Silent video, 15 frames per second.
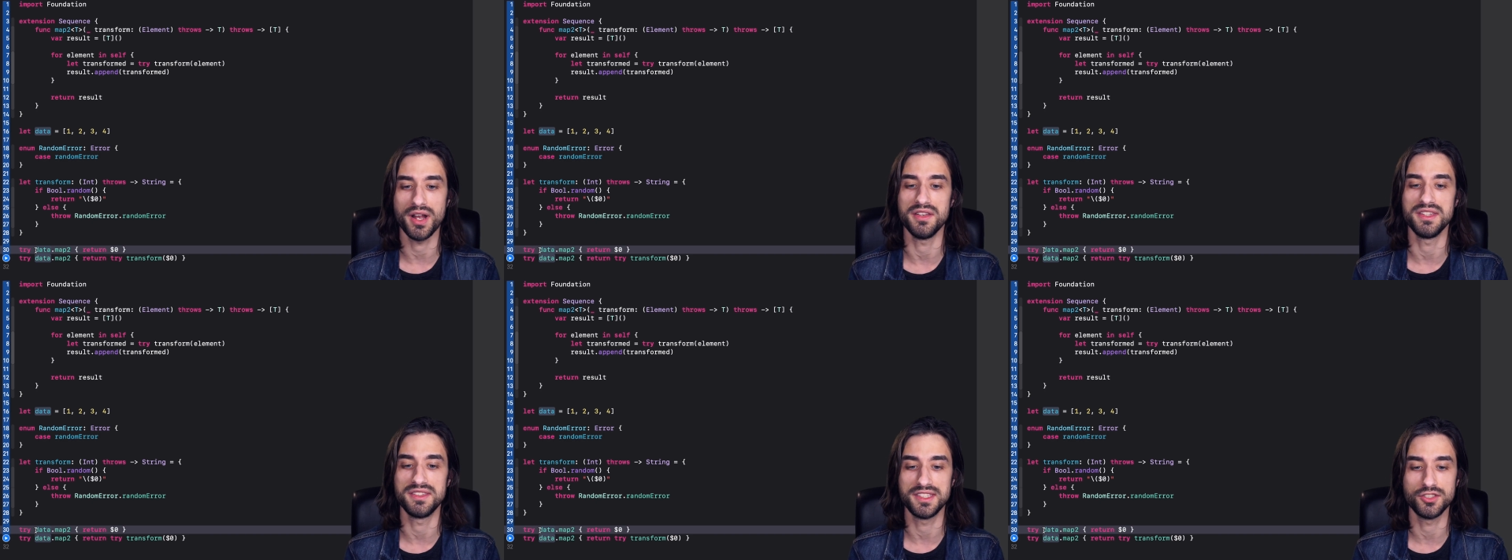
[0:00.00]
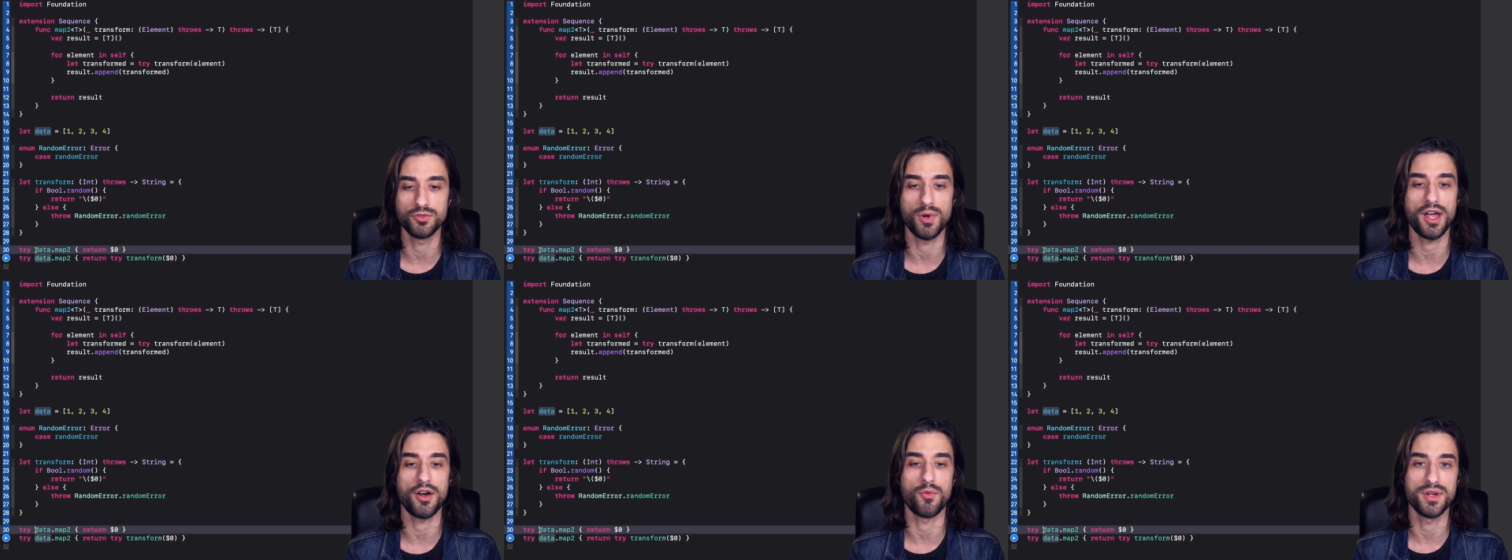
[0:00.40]
this is
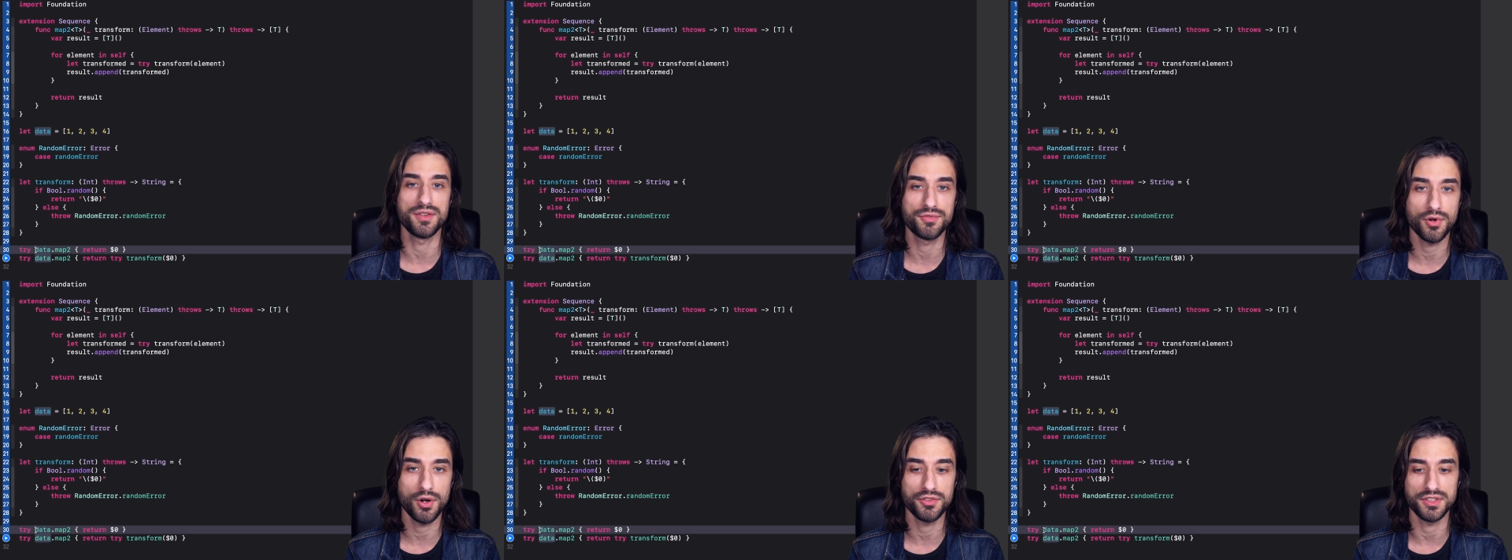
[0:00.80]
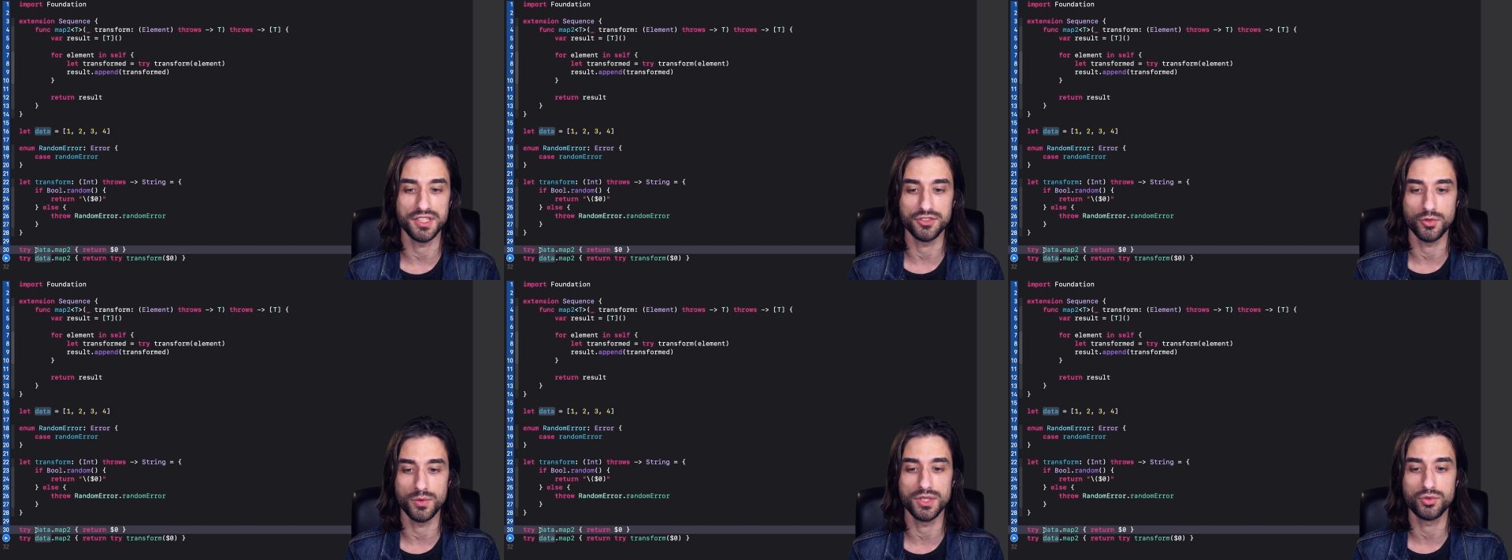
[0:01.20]
where rethrows
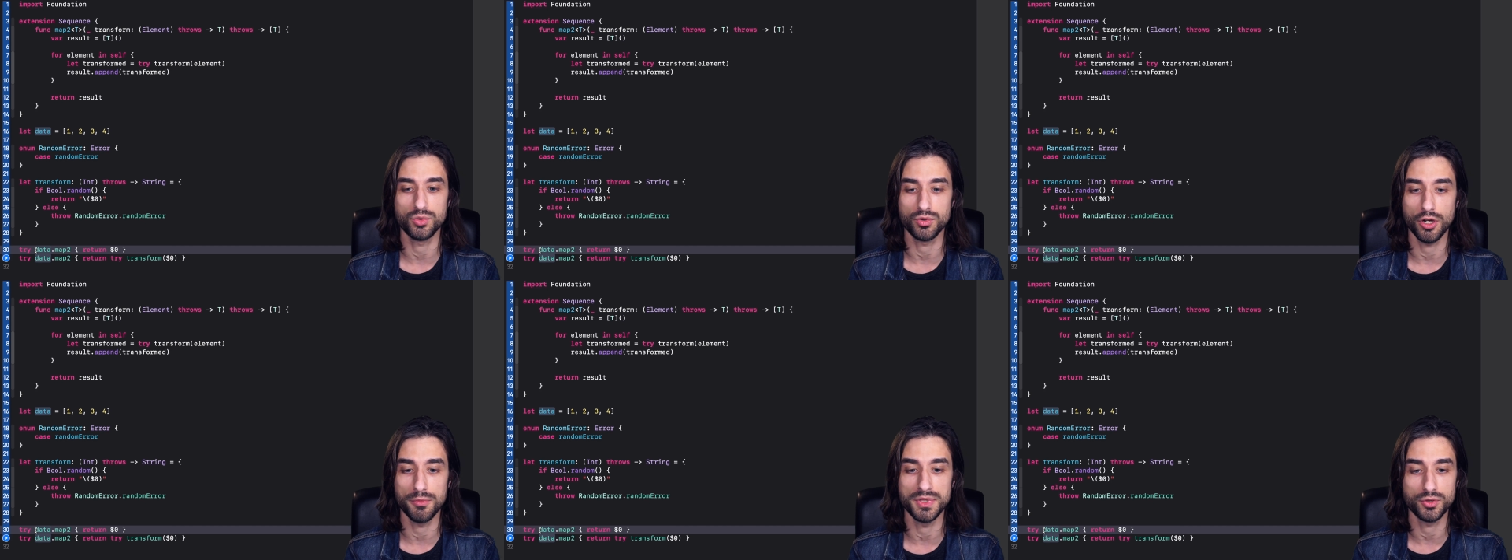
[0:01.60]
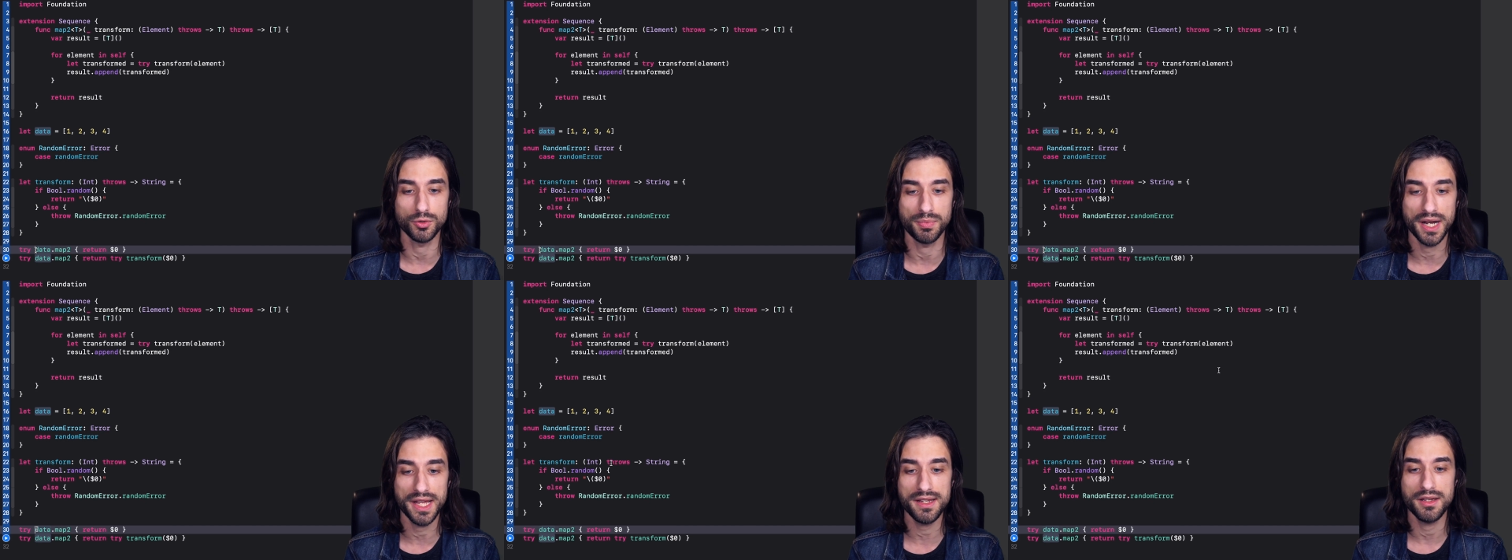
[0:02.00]
is going to come into
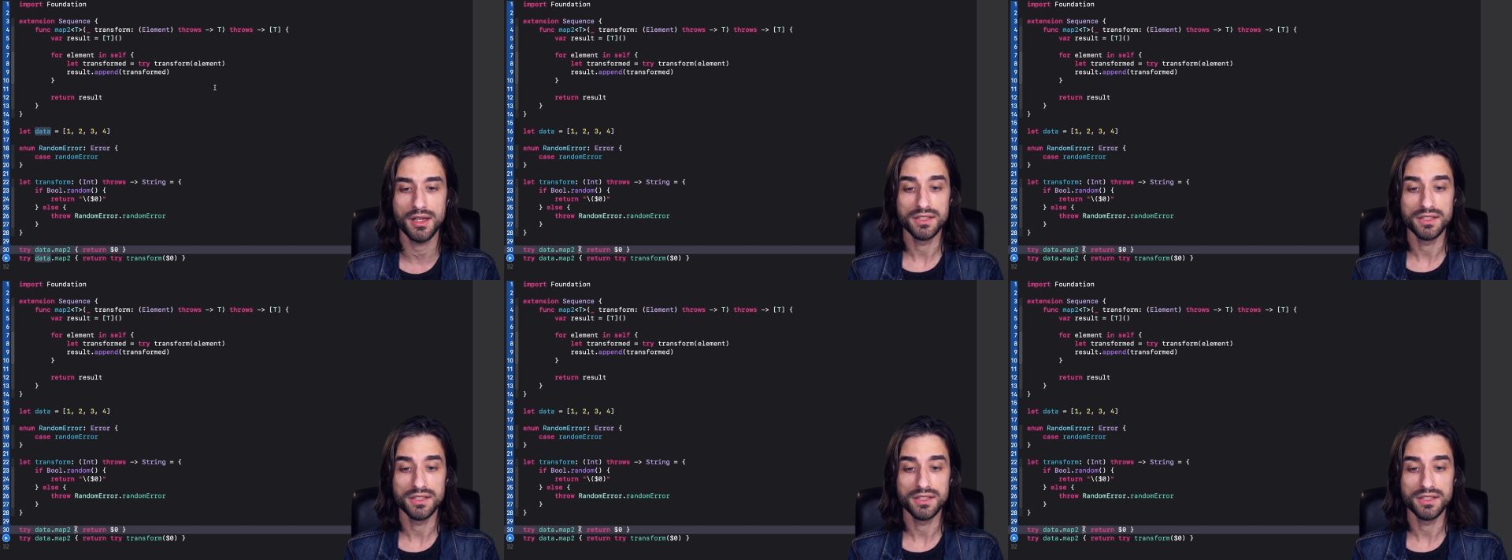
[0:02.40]
play.